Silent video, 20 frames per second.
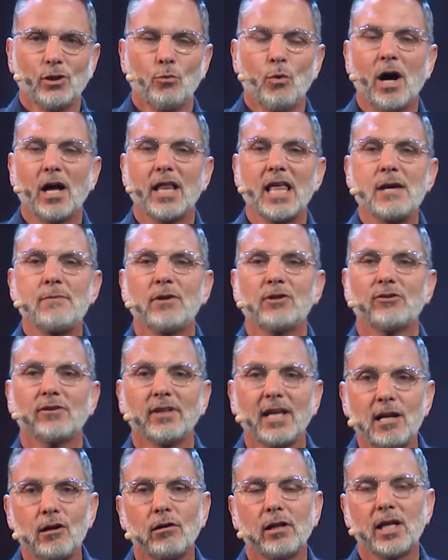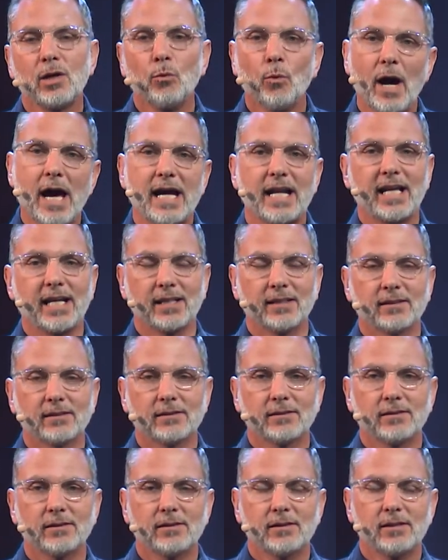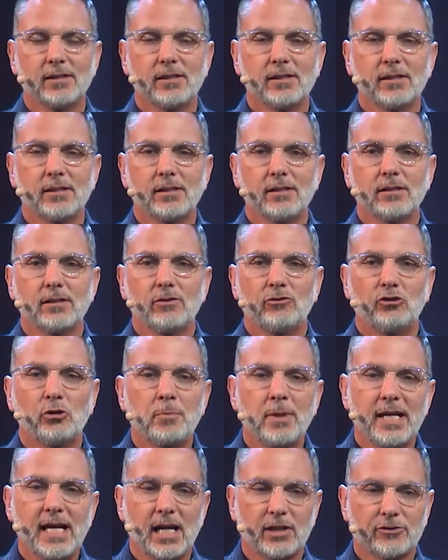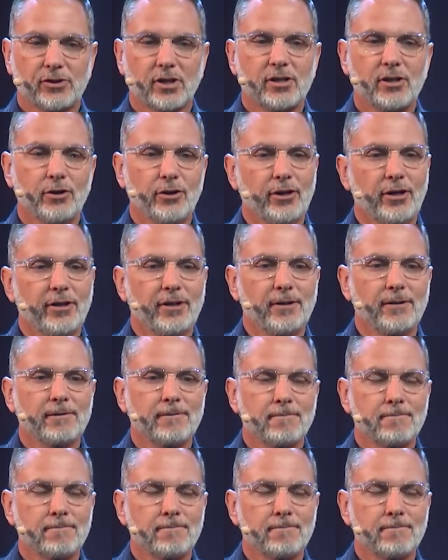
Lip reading: while he was literally waiting to be executed.